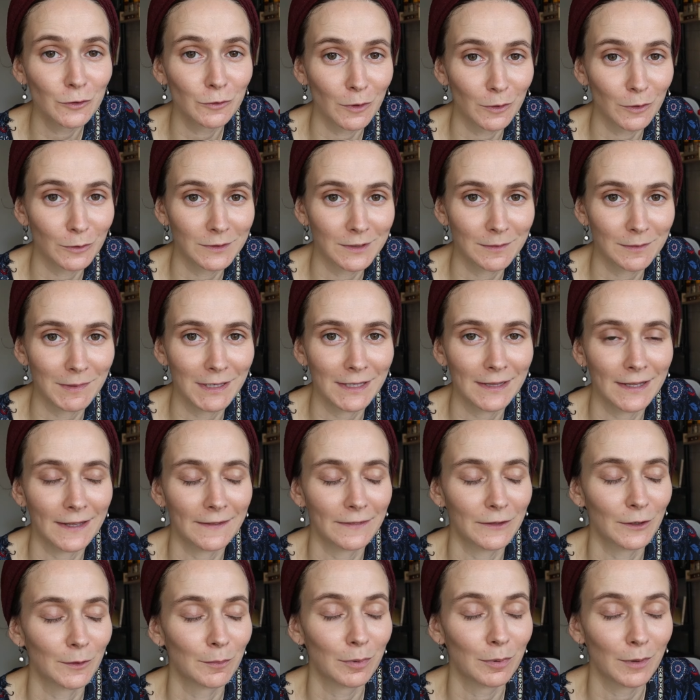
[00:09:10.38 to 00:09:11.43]
who wrote to me
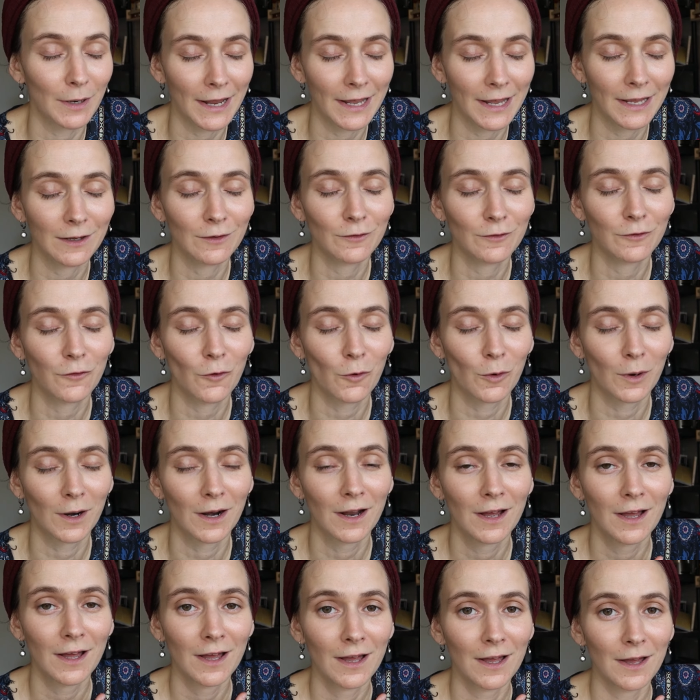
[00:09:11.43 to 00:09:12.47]
that they're praying for
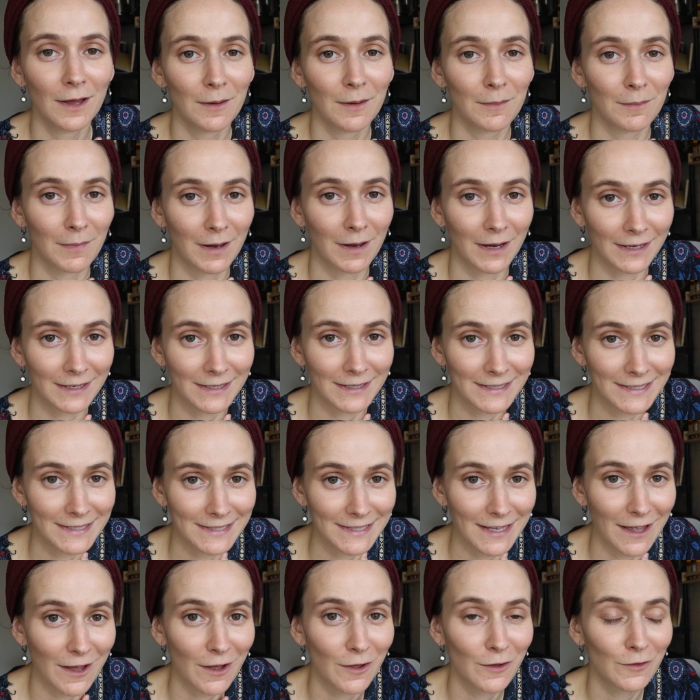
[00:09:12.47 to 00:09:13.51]

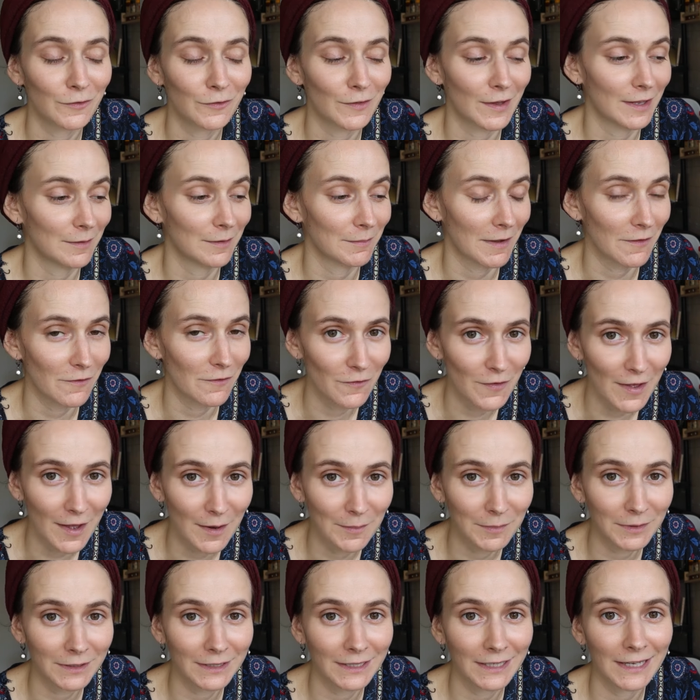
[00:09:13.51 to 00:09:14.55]
myself and my
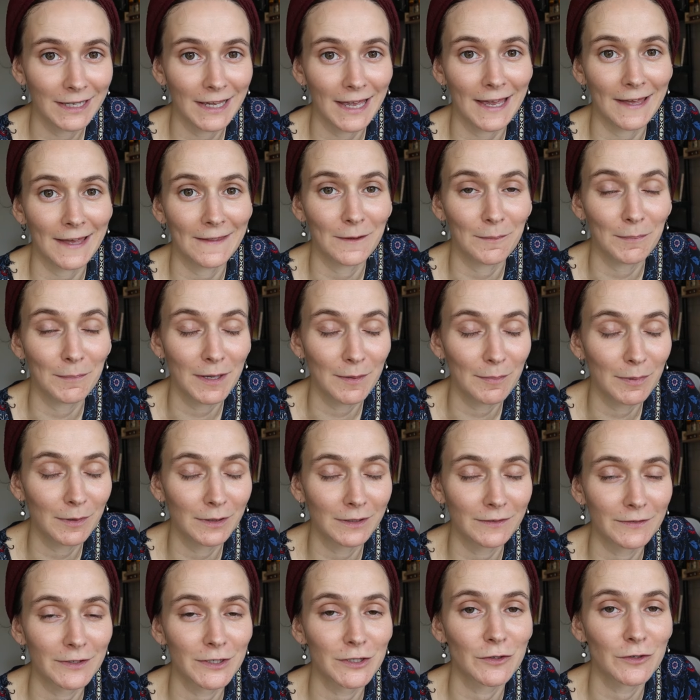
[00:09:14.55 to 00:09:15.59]
family and the people
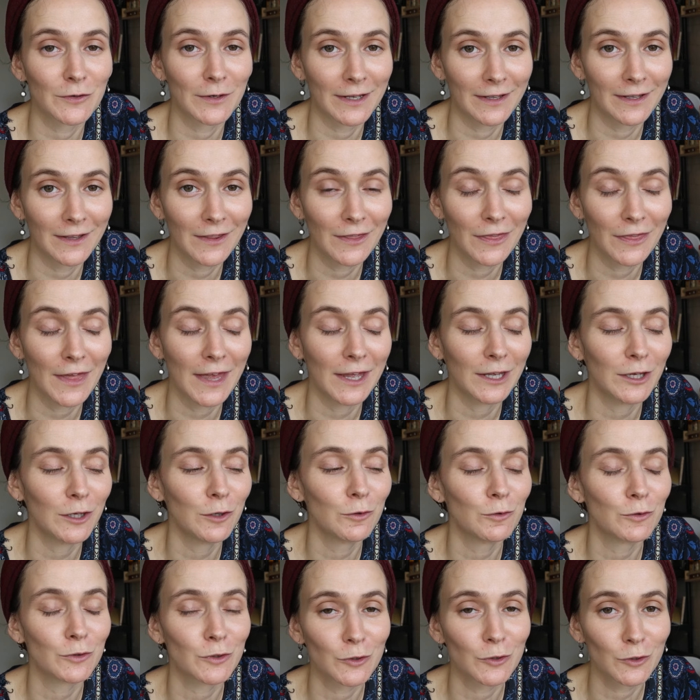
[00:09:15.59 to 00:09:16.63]
of Israel, thank
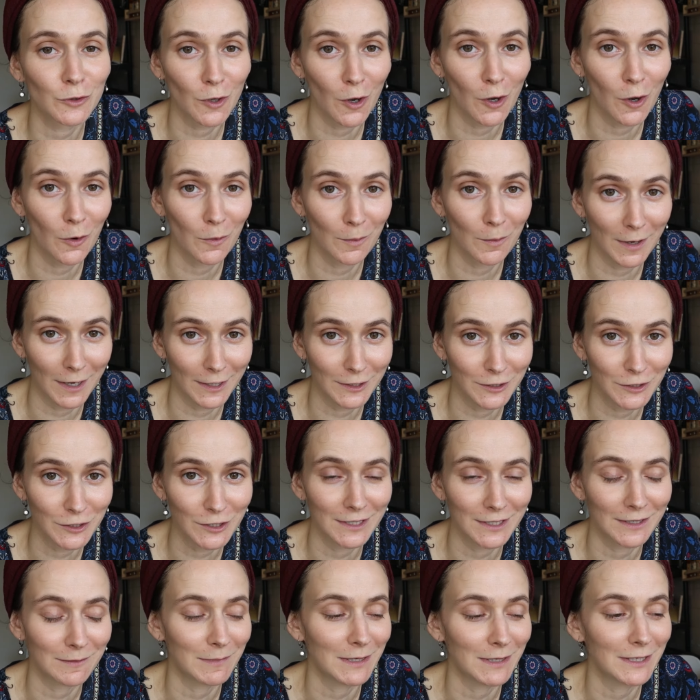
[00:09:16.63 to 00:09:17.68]
you so much.
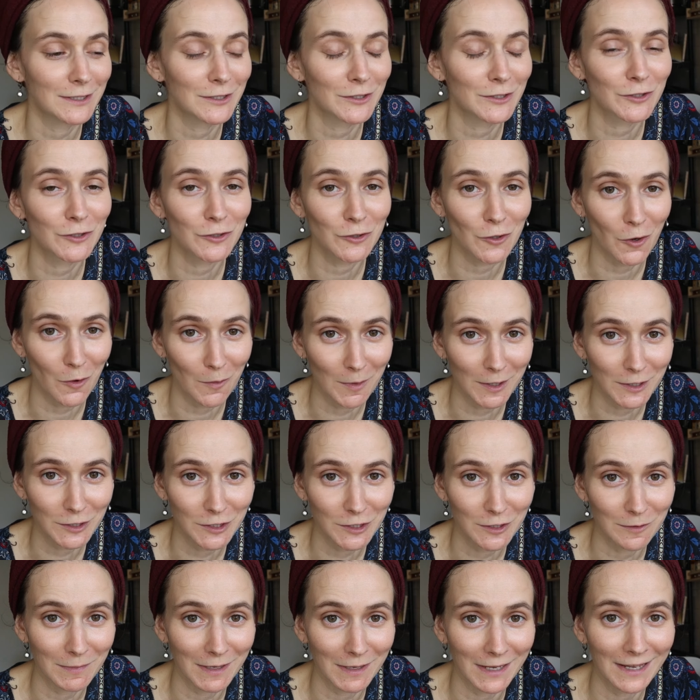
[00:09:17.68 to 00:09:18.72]
It means so
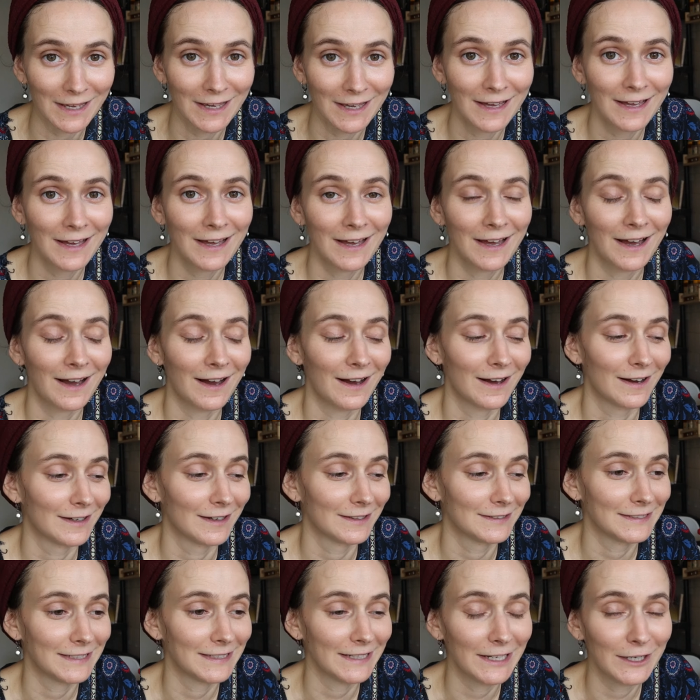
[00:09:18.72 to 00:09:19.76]
much to me
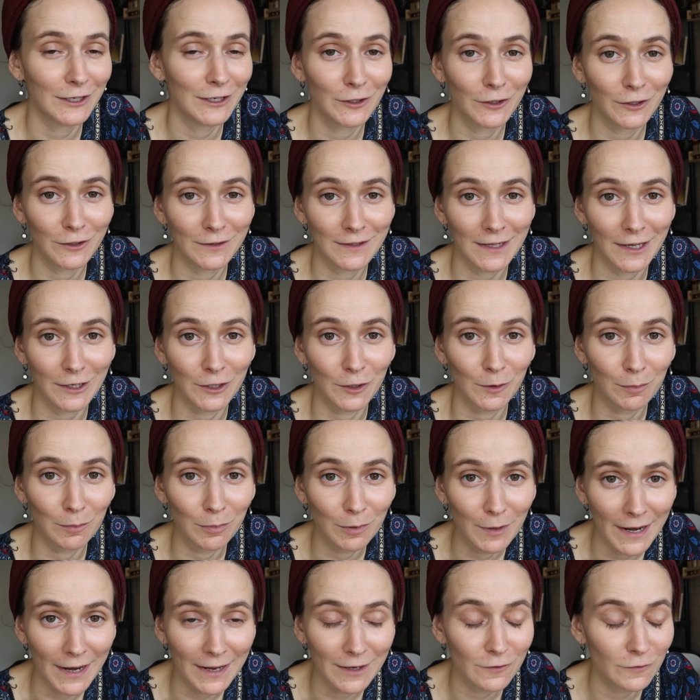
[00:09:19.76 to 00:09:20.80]
to hear that you're
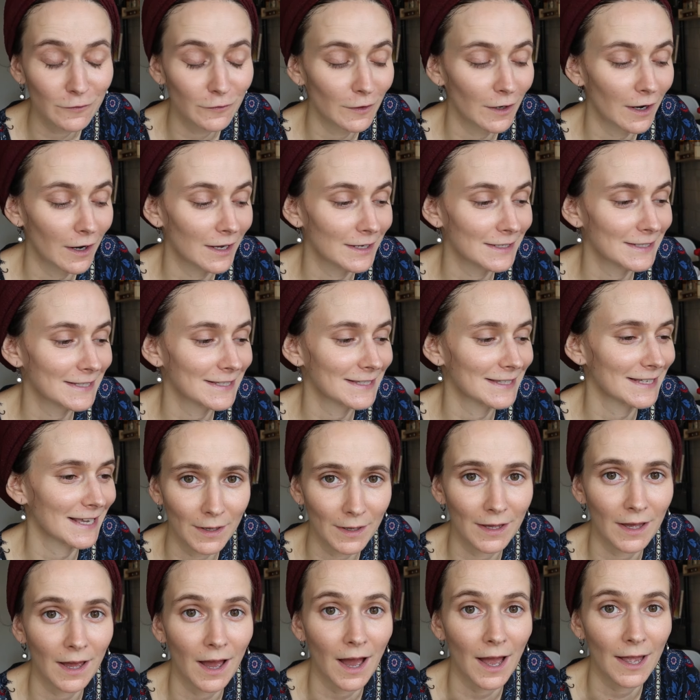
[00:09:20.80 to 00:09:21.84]
praying for us.
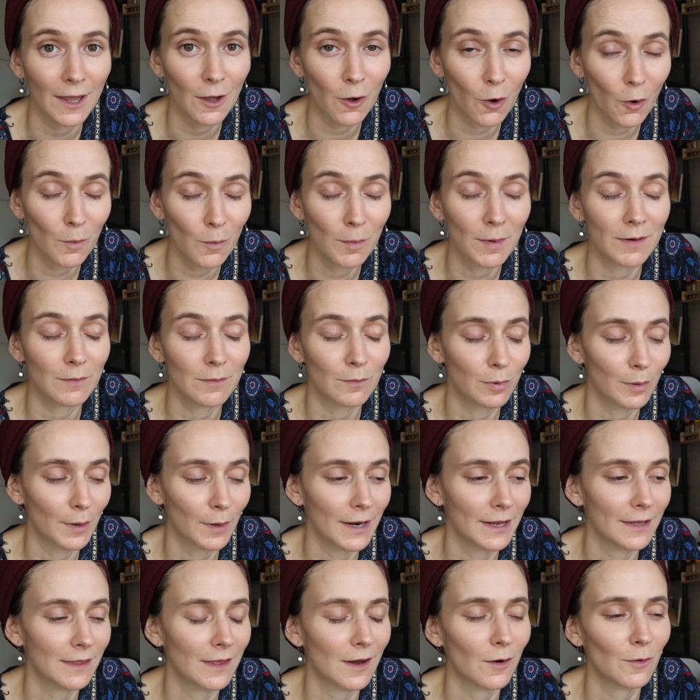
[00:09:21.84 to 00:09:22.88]
I hope and
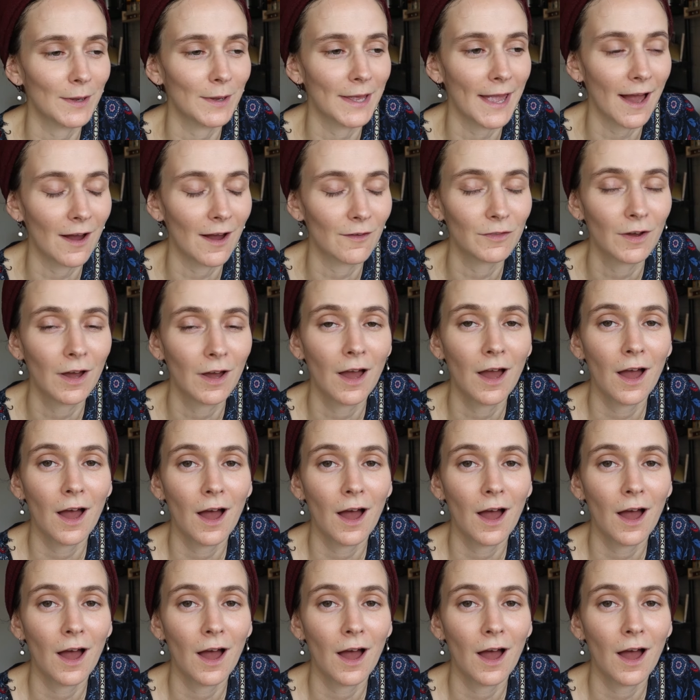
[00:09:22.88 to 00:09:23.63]
pray that we have